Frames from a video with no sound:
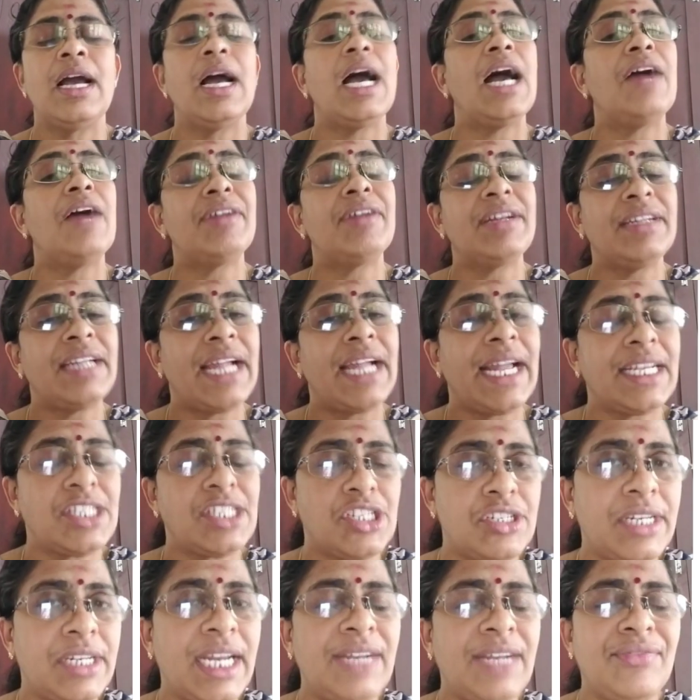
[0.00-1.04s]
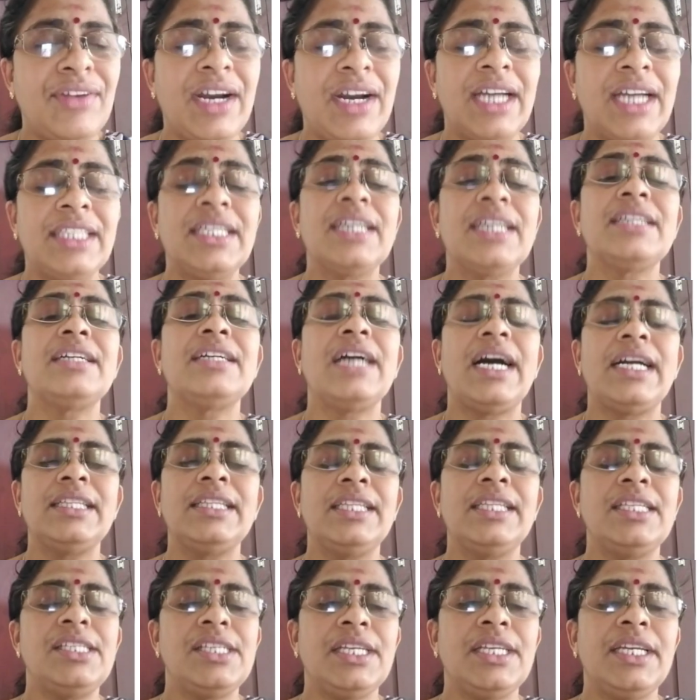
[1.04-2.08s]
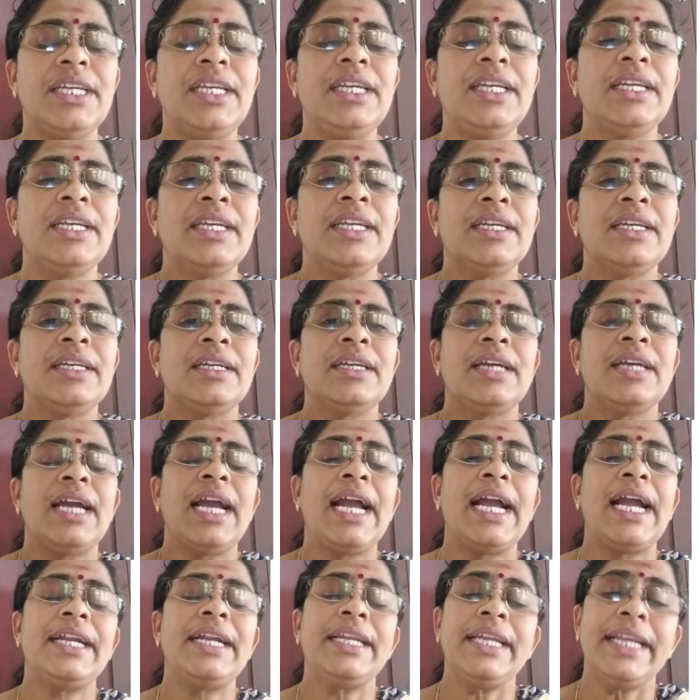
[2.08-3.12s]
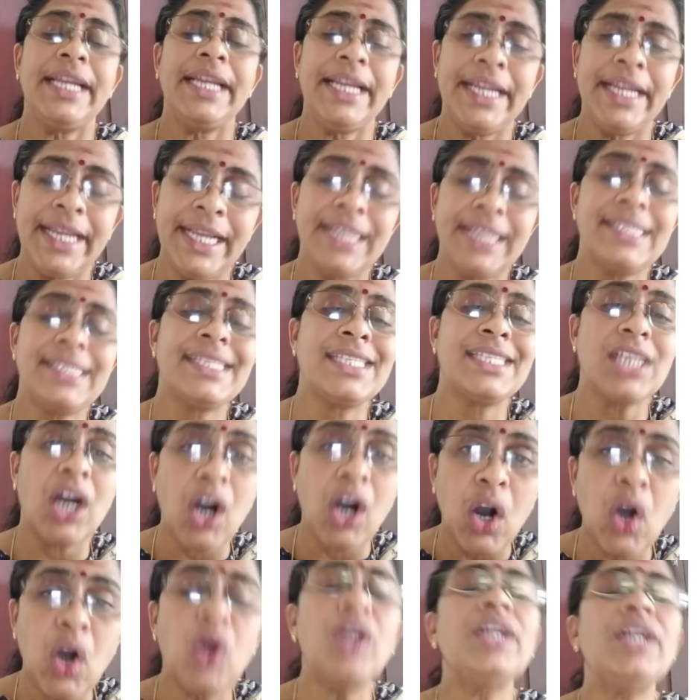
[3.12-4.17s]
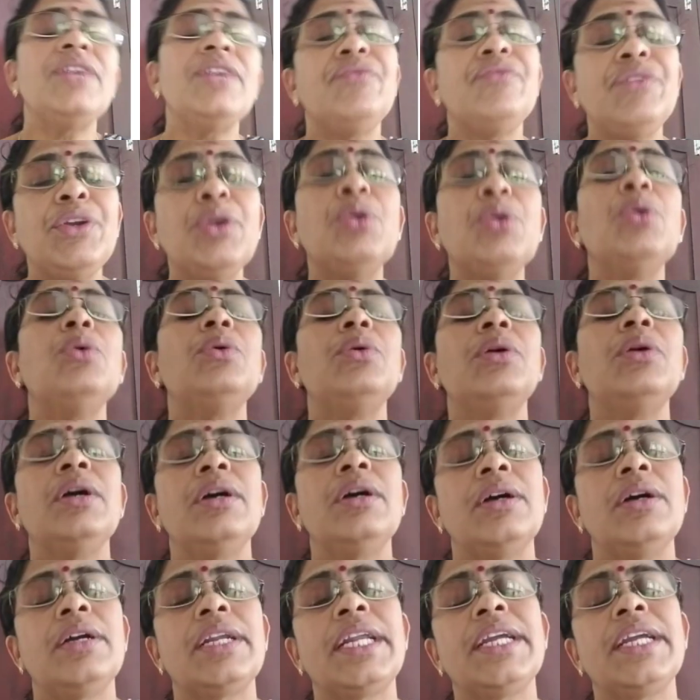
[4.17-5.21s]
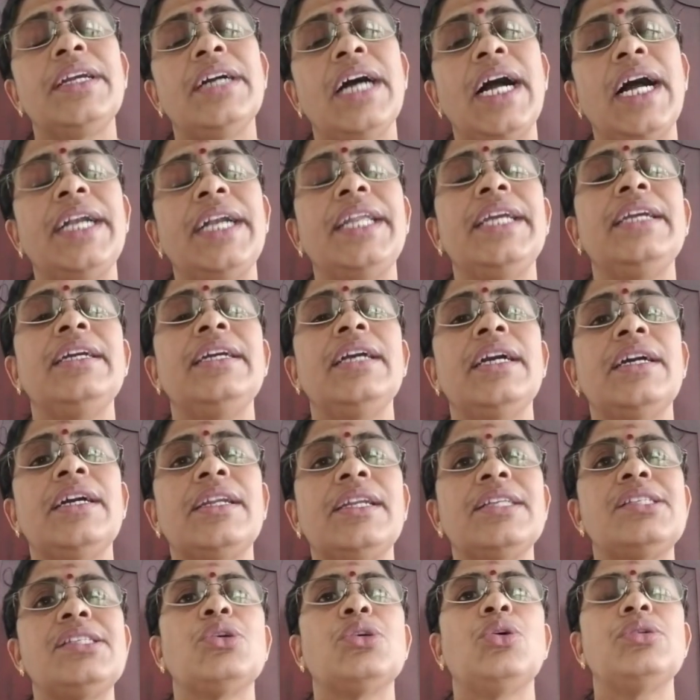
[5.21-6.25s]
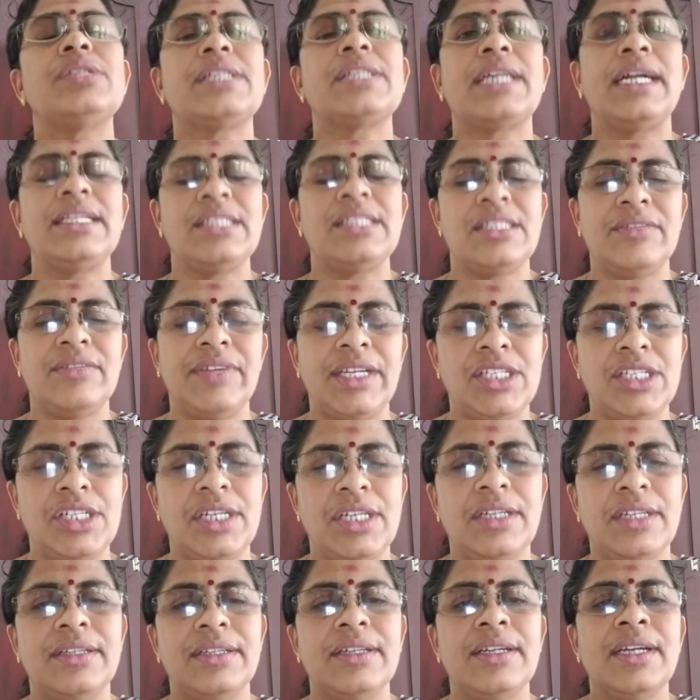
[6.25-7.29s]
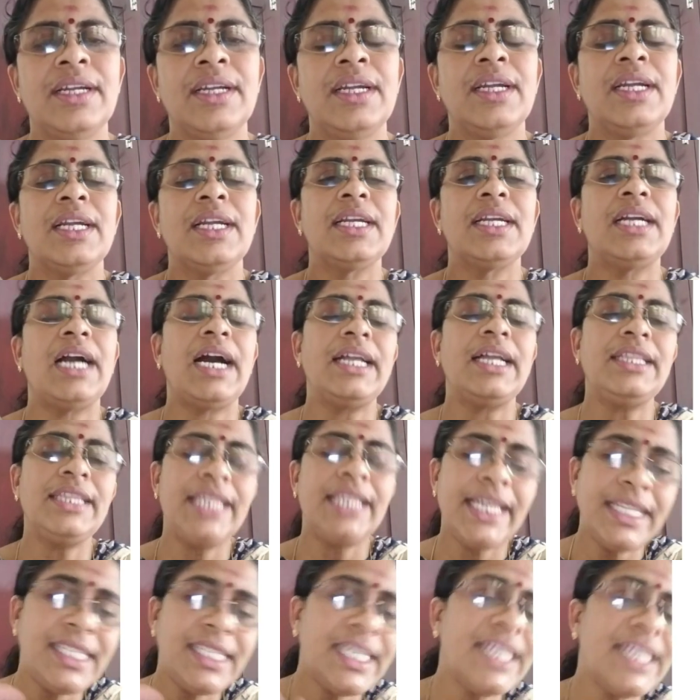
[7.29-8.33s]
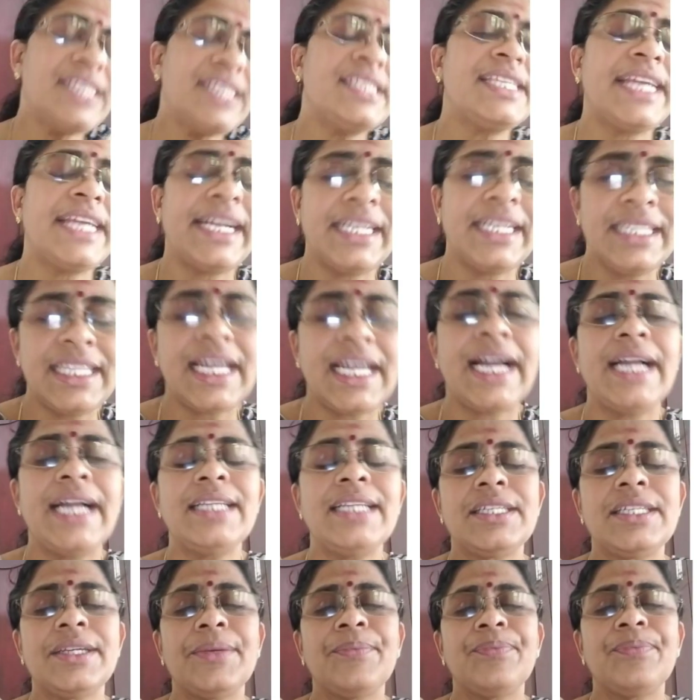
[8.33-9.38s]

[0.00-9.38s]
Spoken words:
Our national father Gandhiji had his own view regarding resource conservation. Gandhiji said that